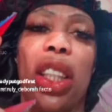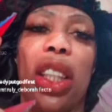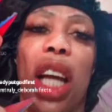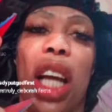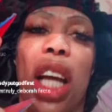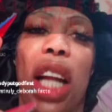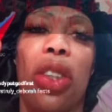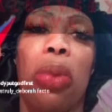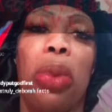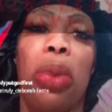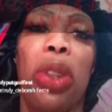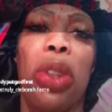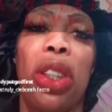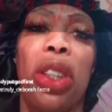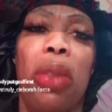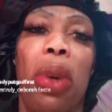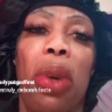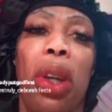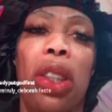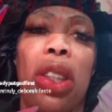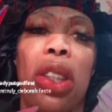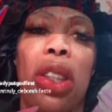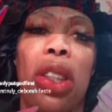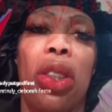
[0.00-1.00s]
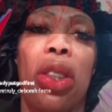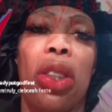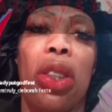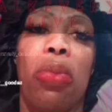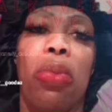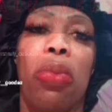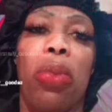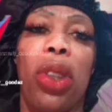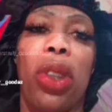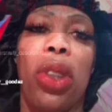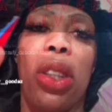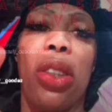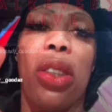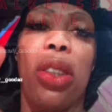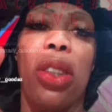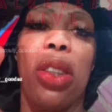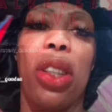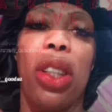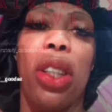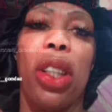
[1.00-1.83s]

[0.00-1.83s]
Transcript: I don't know them I took out the,